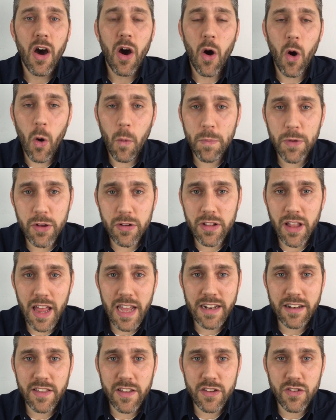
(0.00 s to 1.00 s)
Hope you
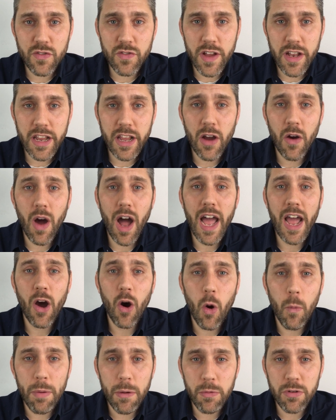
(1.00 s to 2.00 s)
liked this video. I
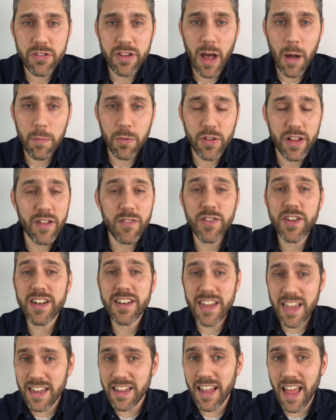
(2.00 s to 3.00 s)
hope it was helpful. If you
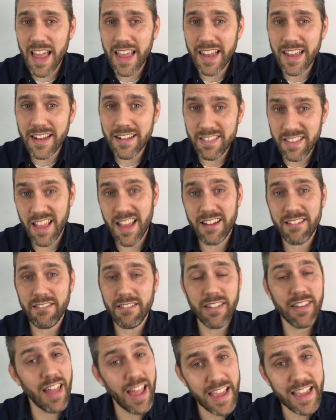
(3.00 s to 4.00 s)
did like it,
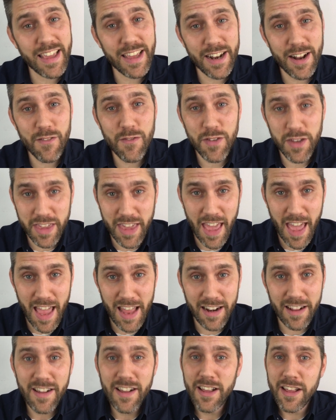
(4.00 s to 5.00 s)
then like it if you
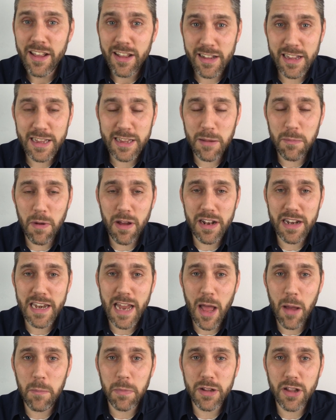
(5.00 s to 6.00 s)
can. Click the button
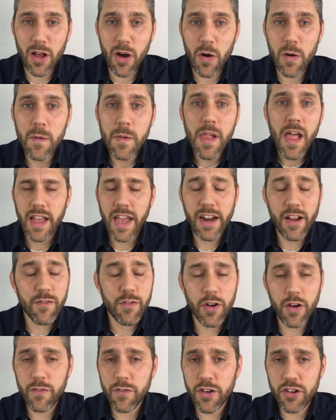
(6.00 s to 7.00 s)
down below. And
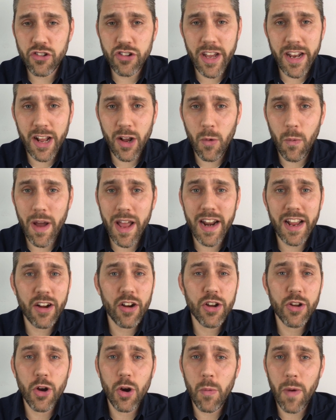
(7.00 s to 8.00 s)
if you're officiating a wedding
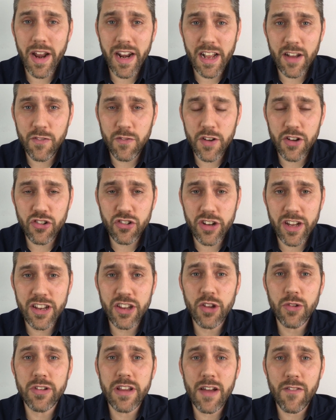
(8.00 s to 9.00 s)
or you're a wedding
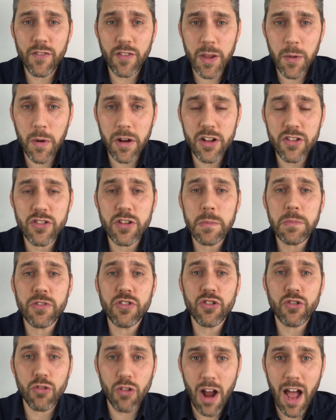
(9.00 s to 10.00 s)
officiant, you definitely want to
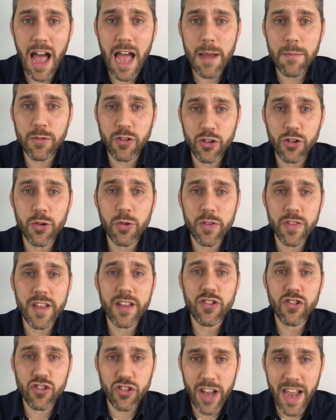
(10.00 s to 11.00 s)
subscribe to
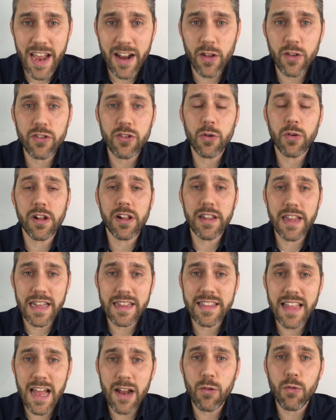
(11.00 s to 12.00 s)
this channel. So
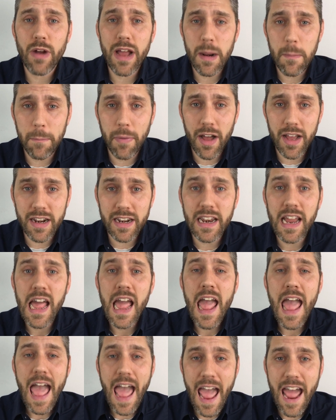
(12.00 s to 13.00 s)
click that red button.
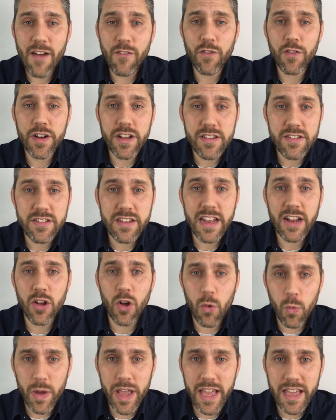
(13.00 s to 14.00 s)
Every
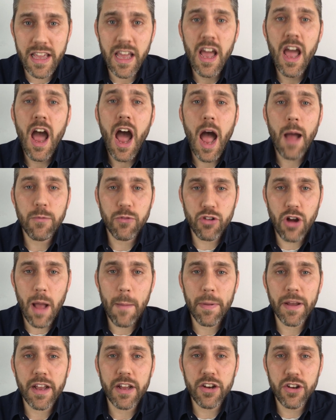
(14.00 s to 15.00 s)
single week, I'm
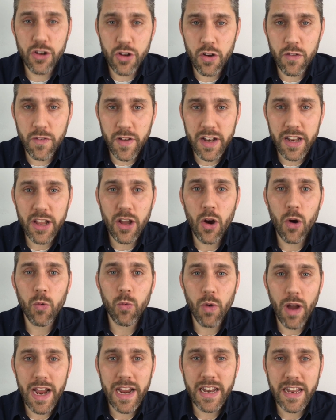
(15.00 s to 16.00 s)
dropping a new video
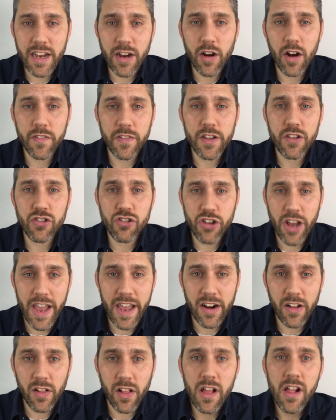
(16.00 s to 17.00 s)
right here on this
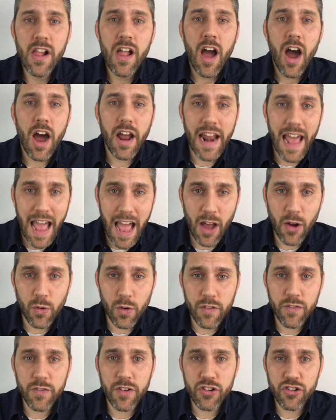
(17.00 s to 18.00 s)
channel on how
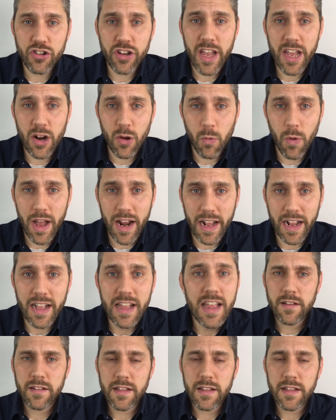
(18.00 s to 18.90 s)
to officiate a wedding.